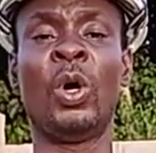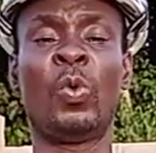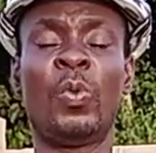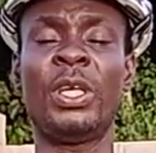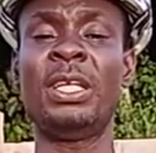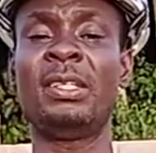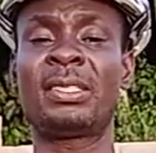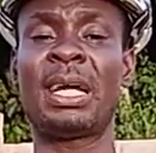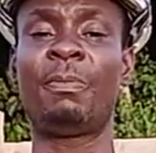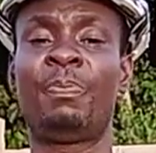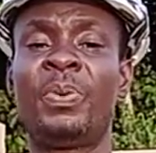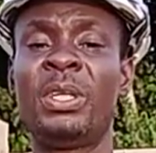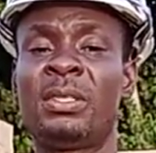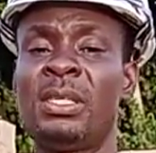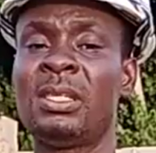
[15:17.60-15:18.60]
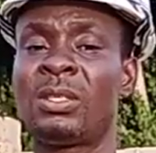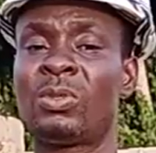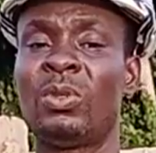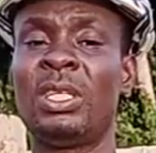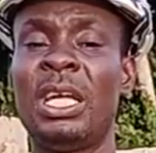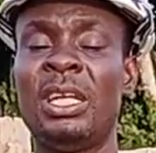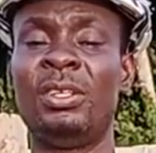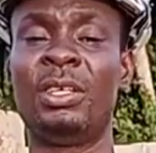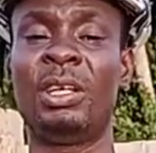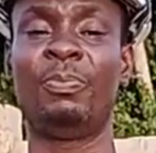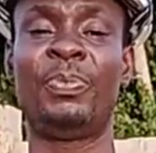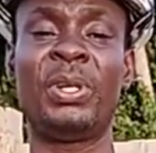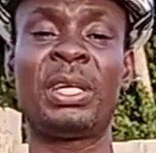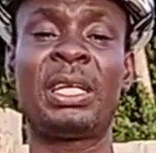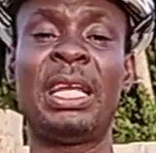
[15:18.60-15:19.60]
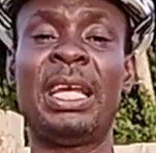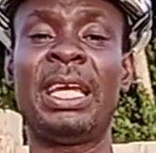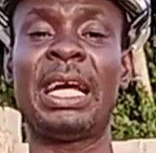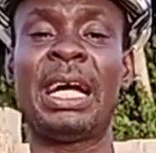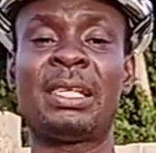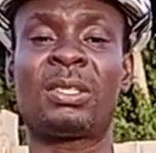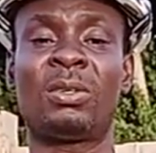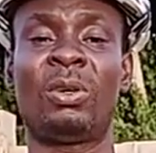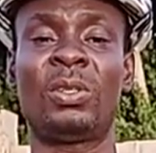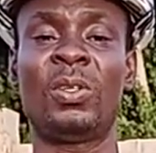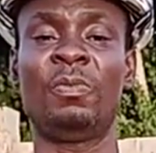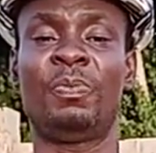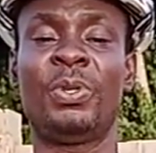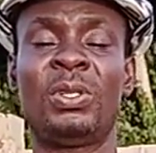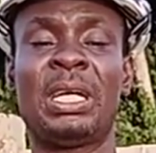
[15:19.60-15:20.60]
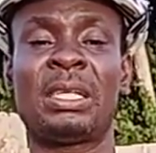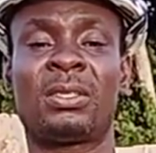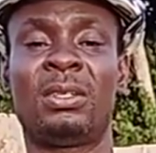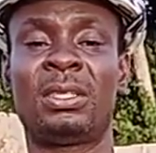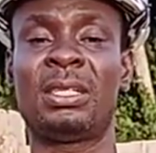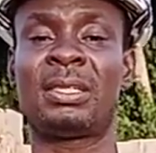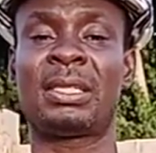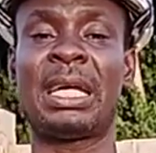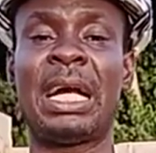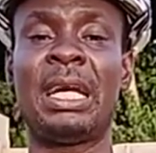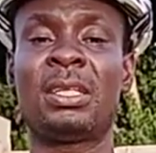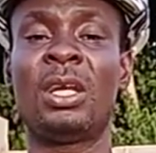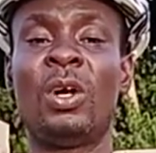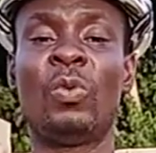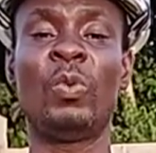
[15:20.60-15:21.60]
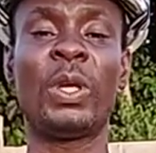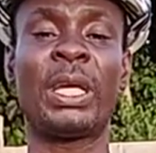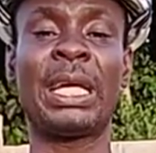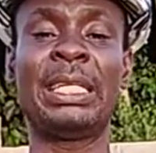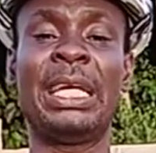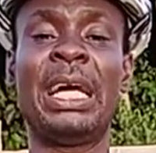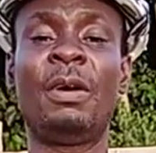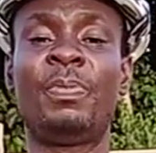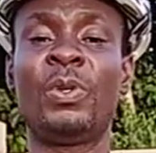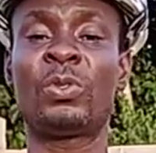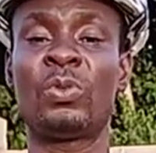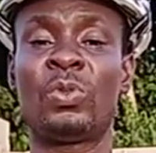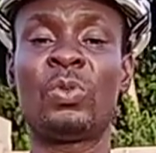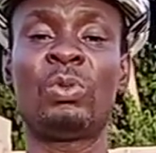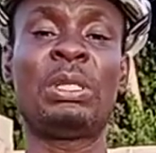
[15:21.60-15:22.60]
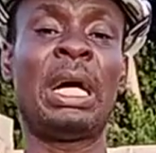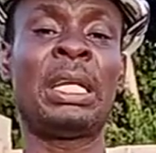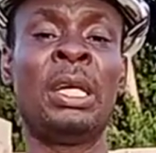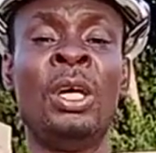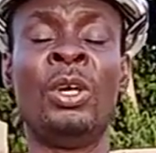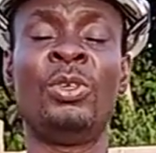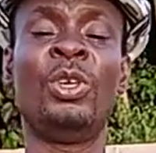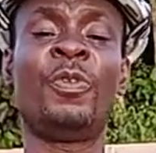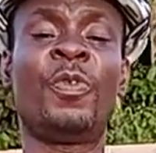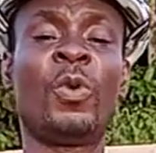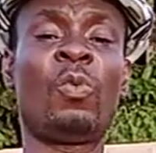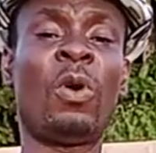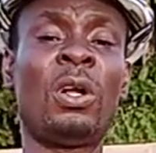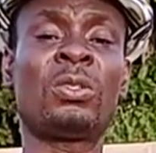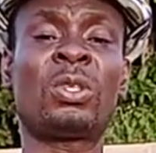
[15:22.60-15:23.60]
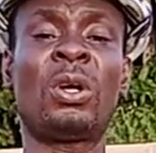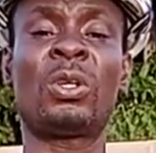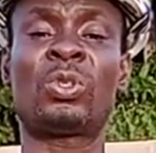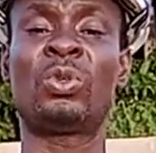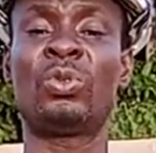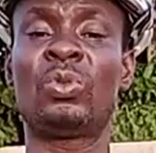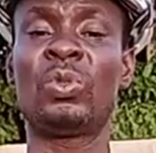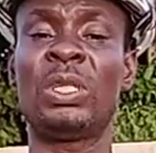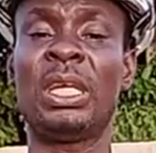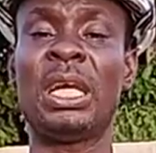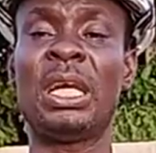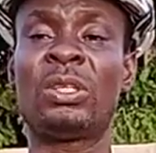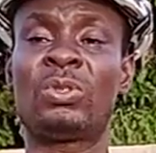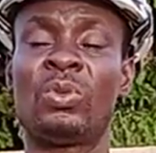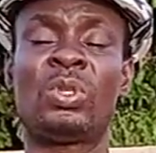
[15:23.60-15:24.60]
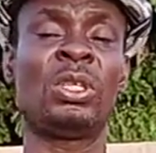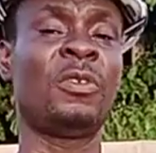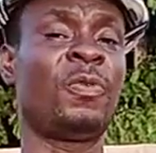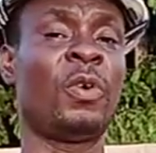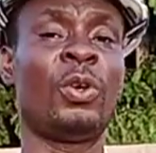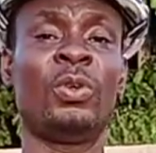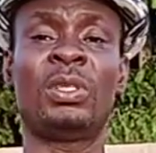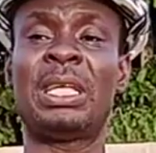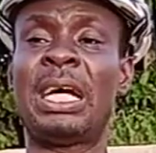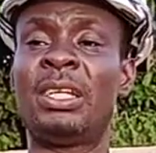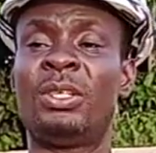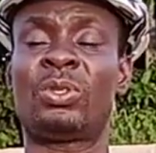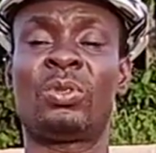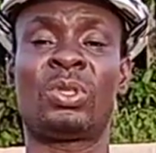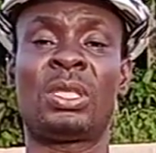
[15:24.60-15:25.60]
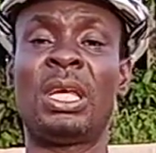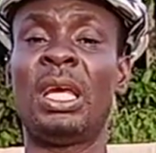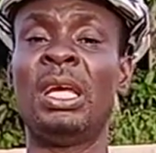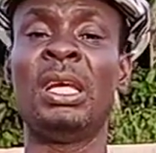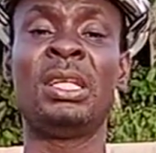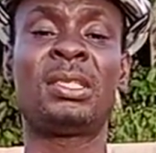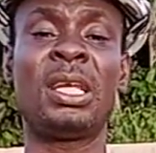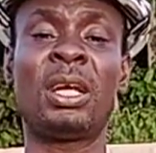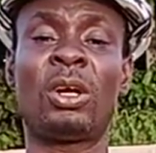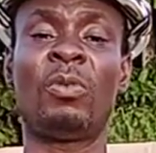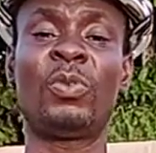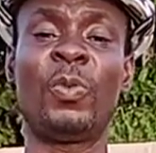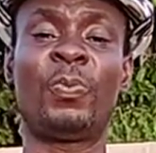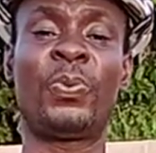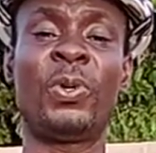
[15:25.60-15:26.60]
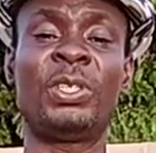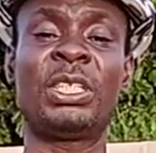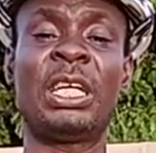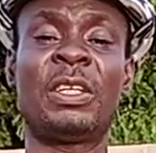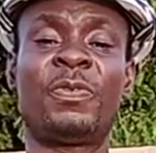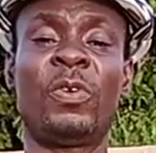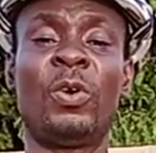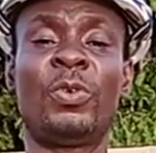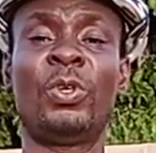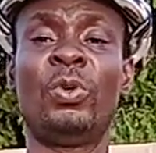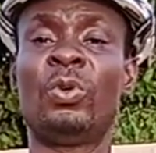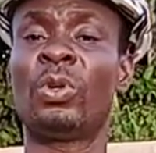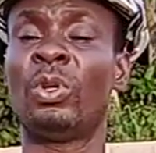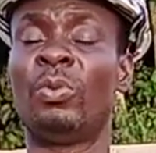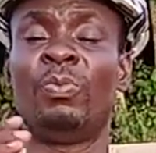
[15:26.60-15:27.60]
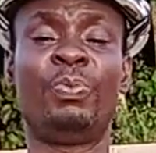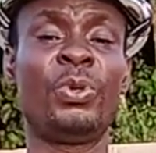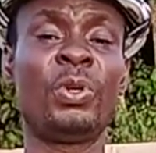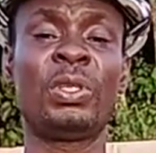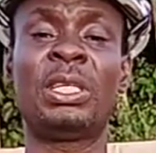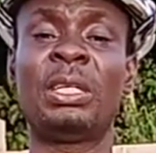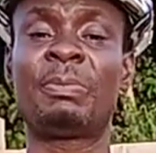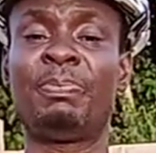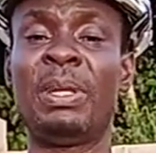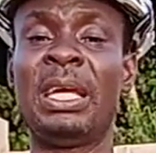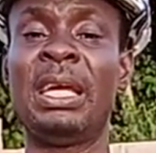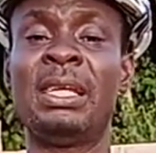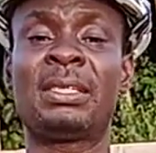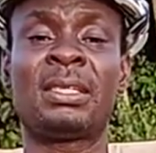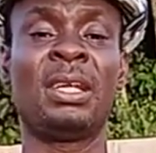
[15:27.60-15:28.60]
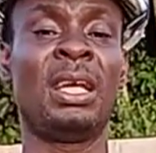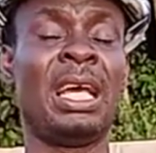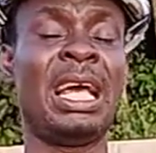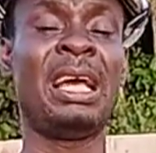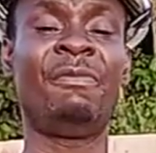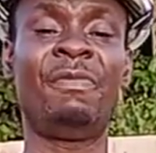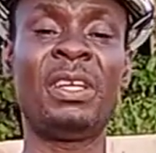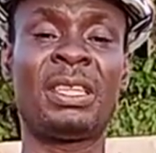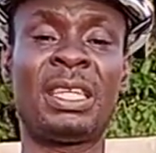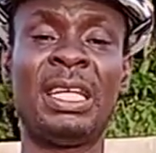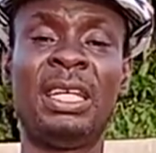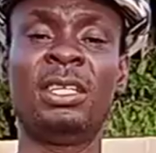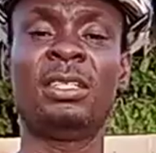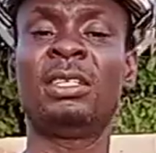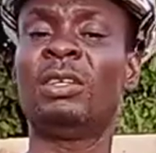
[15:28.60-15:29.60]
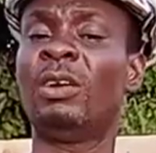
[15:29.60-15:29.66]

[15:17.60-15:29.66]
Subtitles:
we interpret it to the bricklayers or the builders on the side. We can help you to do that. If you want us to do the A to Z for you, that is to say, take up the project for you, build the place, everything,